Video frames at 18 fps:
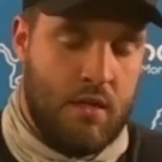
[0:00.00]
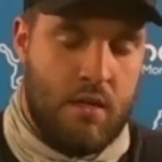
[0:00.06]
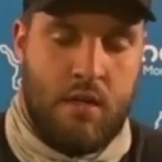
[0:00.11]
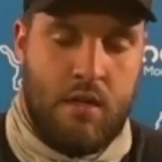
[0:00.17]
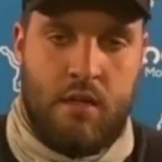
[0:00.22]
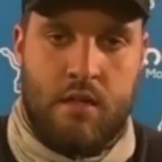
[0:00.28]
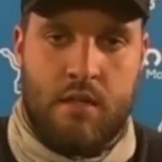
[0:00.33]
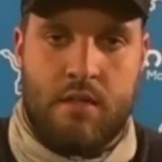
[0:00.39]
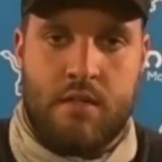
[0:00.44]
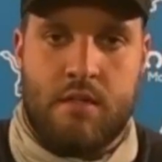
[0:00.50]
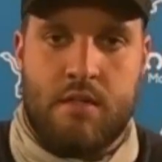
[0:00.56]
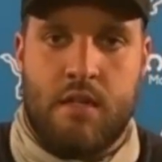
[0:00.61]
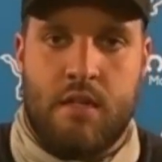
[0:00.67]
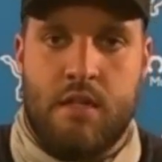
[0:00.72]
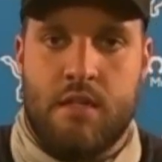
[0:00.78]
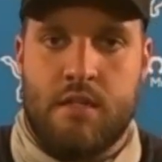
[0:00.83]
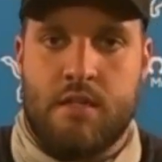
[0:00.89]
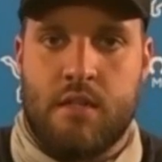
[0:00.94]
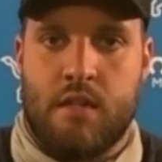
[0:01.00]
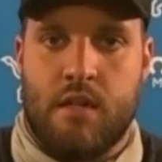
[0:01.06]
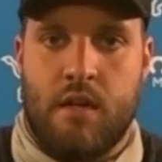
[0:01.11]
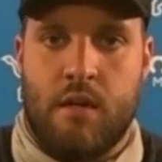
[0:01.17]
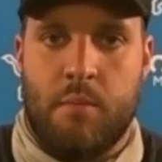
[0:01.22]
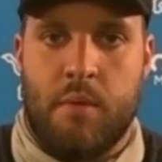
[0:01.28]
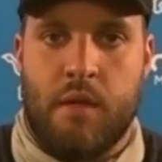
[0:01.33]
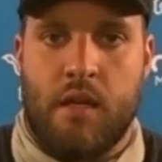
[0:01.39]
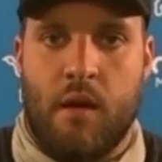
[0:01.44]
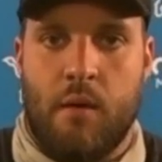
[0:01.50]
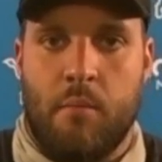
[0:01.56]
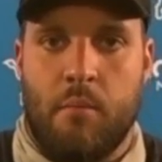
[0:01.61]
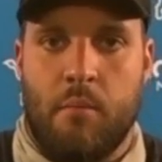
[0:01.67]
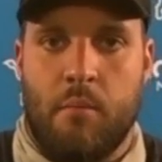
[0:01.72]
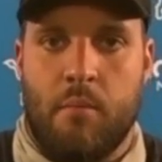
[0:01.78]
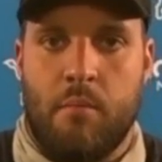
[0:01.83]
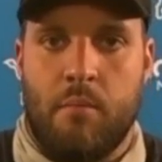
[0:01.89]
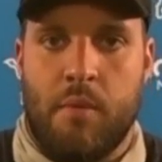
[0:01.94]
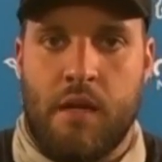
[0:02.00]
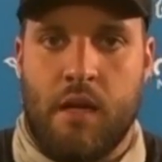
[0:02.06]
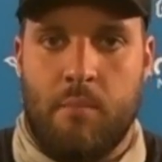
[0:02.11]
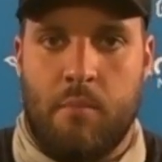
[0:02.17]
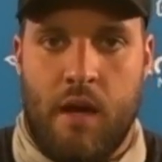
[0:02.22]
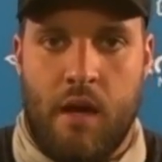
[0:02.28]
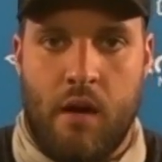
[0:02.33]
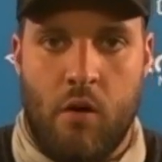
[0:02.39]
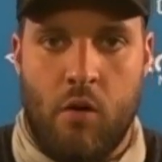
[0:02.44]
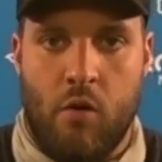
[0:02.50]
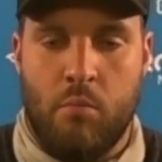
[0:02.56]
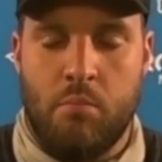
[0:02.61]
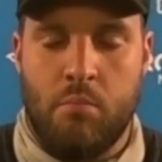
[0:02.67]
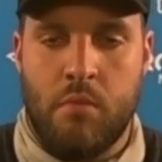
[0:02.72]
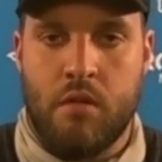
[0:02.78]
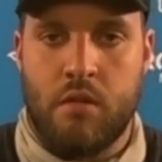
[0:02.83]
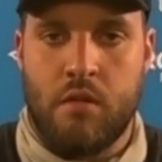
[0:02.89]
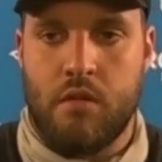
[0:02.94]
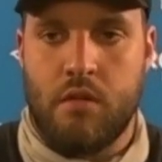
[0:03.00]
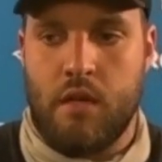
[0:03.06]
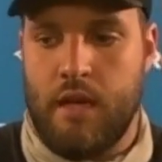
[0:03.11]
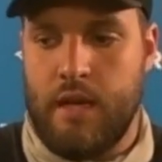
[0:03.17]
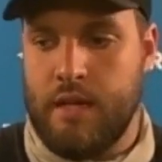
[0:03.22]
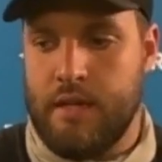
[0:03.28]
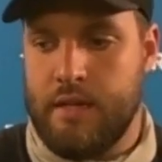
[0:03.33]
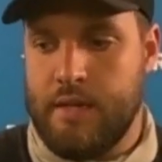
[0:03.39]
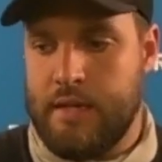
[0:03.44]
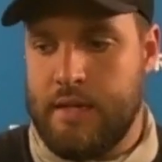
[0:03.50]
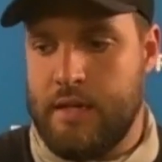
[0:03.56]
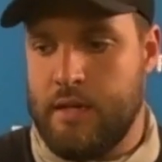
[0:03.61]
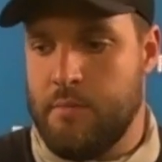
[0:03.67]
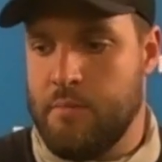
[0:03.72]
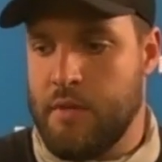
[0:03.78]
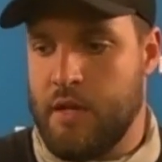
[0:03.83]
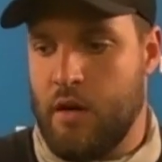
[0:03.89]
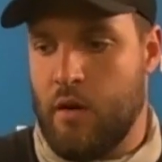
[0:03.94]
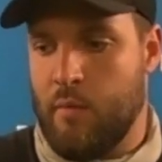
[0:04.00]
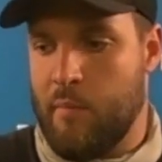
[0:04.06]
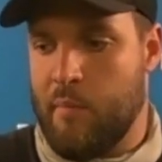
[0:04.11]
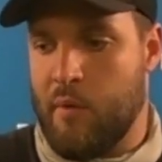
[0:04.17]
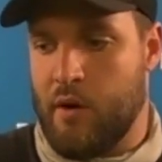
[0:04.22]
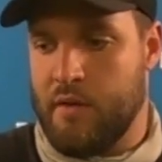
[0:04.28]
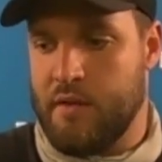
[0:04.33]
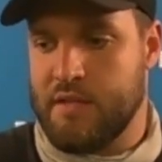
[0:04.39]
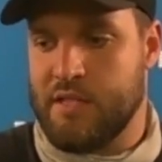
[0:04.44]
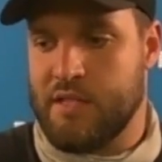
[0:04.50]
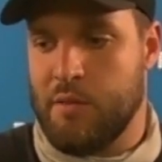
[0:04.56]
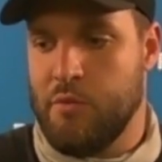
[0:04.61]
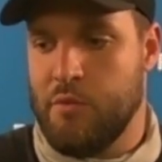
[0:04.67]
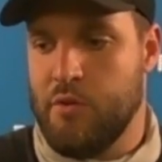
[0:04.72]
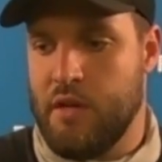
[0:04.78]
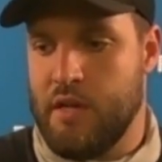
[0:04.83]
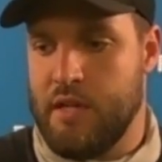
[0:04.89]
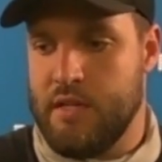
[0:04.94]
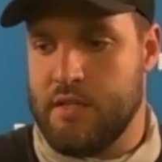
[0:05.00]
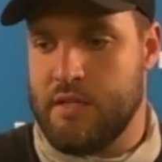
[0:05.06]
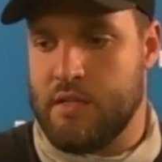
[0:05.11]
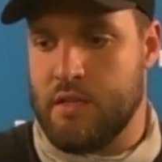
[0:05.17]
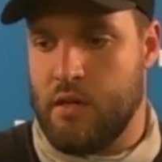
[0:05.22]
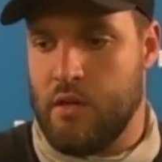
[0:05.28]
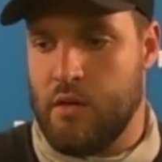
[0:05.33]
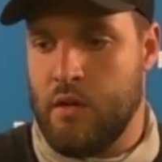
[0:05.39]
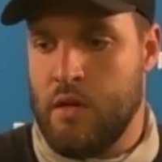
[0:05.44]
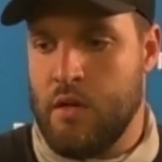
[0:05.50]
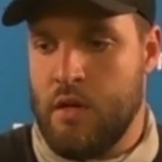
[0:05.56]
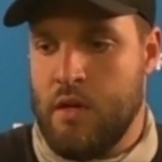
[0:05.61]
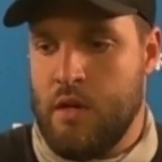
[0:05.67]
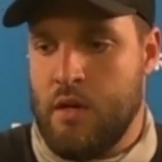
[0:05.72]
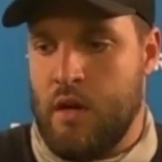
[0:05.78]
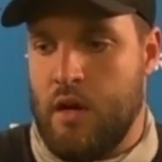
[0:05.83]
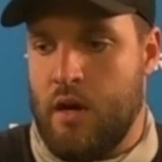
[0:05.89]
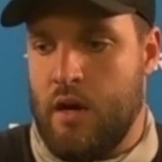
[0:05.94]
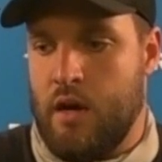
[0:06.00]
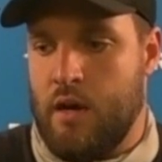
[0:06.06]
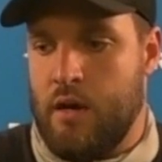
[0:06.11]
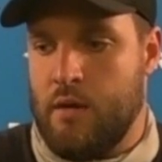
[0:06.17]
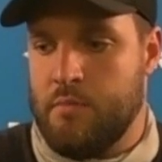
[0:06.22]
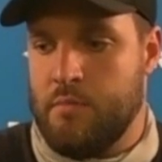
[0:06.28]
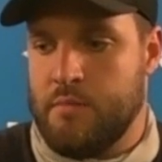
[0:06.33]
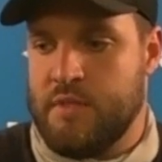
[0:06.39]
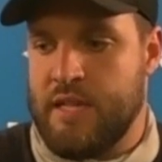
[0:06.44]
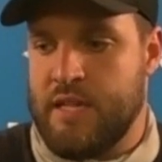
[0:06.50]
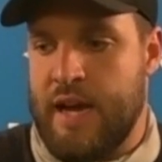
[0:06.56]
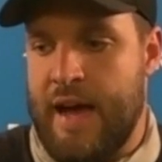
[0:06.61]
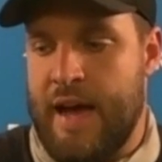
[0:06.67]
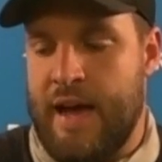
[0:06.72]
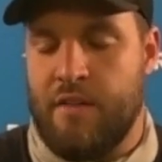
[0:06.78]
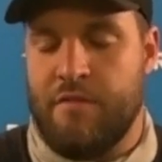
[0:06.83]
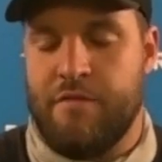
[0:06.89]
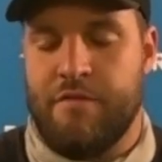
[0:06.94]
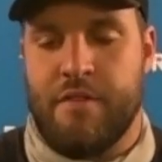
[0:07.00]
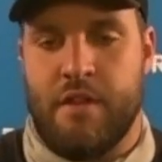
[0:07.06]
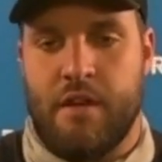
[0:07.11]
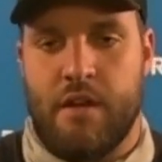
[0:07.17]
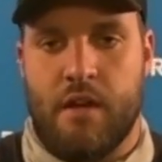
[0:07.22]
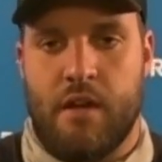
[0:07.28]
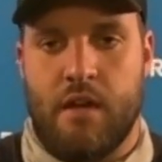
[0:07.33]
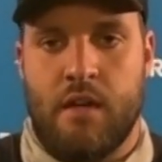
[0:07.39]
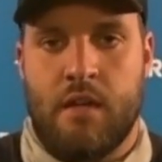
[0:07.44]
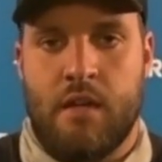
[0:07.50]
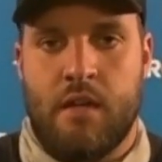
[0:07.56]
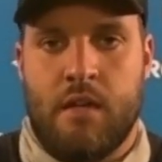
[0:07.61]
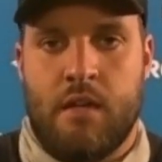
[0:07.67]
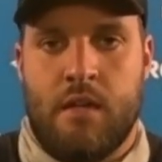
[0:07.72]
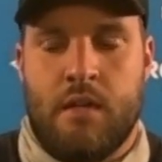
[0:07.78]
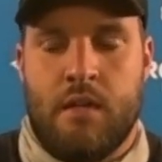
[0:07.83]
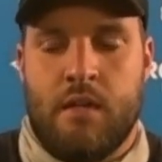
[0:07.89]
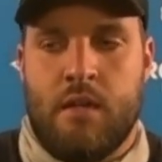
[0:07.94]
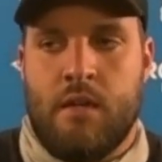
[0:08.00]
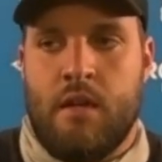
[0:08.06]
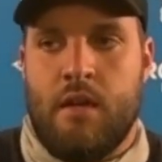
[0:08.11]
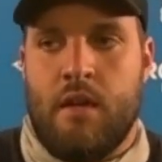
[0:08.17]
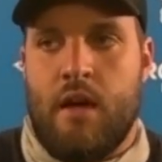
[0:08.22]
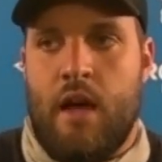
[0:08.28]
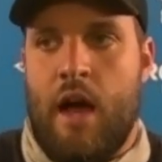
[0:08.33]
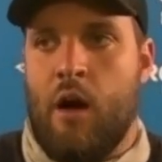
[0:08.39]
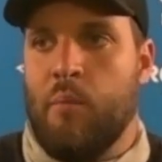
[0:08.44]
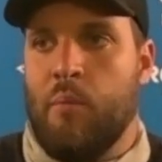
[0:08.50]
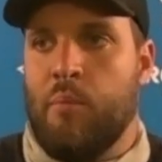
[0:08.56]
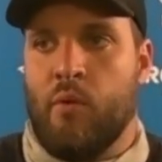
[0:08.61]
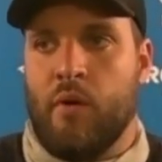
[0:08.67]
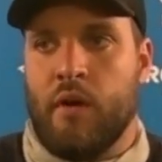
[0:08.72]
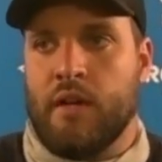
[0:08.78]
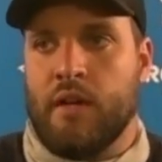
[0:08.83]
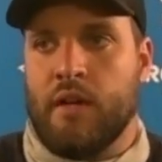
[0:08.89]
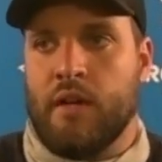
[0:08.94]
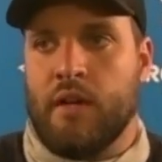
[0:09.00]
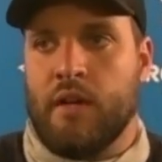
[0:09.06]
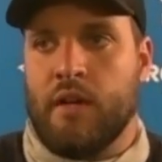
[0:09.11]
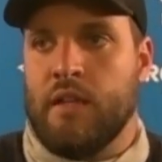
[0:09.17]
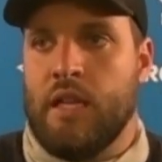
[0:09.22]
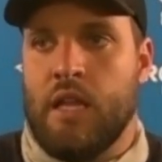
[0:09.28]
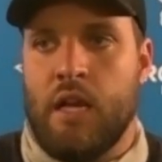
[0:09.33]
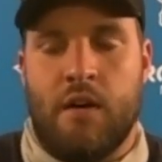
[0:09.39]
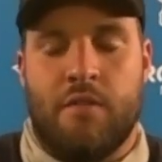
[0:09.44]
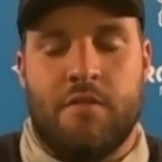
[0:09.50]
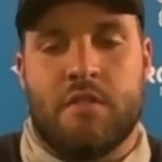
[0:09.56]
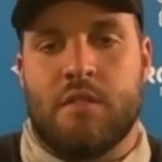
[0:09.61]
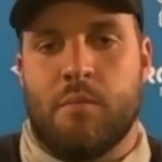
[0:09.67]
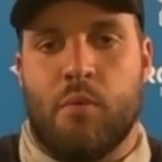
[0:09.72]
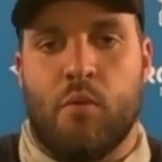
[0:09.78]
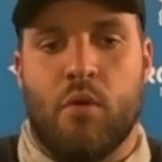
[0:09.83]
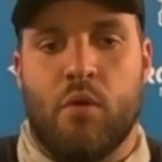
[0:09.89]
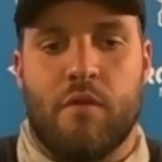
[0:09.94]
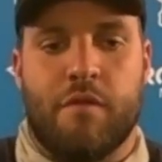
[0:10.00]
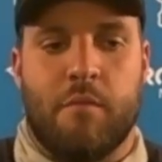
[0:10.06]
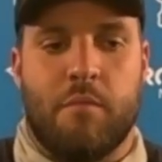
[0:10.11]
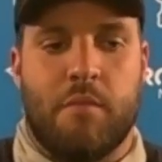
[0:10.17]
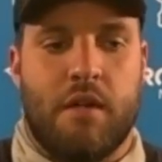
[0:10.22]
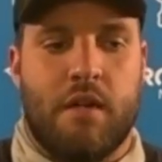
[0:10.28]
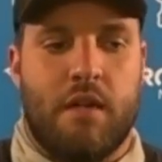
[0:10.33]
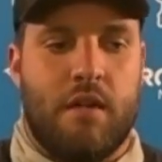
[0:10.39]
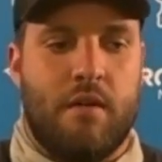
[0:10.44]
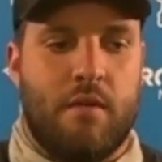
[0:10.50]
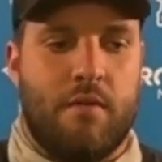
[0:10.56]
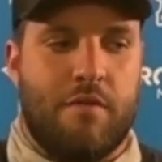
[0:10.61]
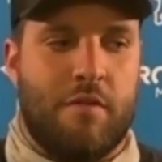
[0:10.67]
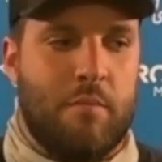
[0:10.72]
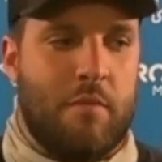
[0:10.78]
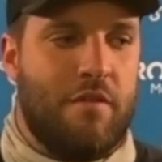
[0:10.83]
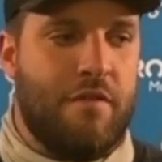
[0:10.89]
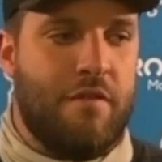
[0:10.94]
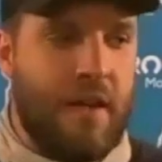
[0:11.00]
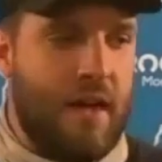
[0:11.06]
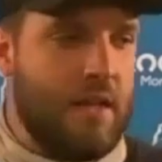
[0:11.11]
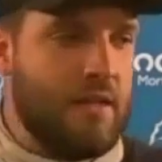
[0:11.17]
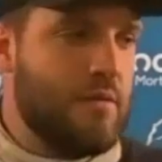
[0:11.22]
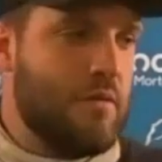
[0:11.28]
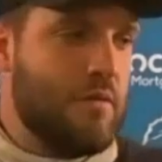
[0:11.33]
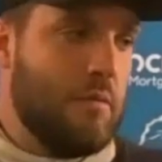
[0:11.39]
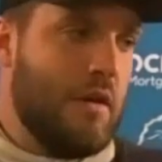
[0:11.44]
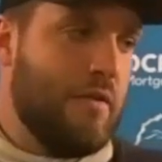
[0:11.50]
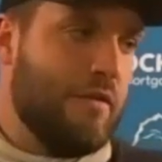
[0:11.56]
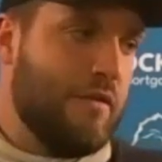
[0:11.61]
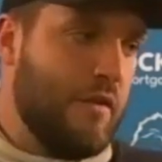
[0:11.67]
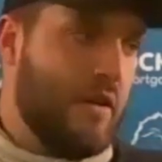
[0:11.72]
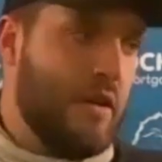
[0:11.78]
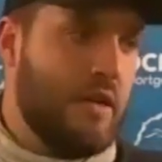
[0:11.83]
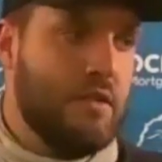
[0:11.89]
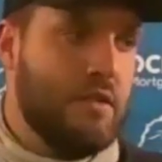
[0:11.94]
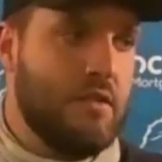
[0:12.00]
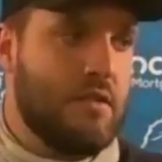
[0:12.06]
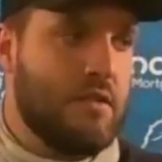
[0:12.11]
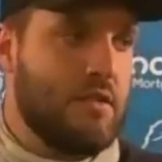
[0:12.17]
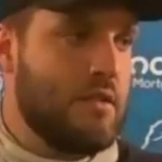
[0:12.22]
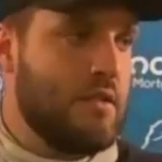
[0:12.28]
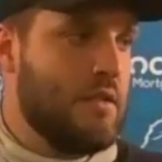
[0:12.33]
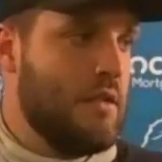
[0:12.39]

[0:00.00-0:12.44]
This city's uh, become become my home, and um, you know I'm a part of this community. So um, to have the outpouring of love and support from the from the fans, from my friends,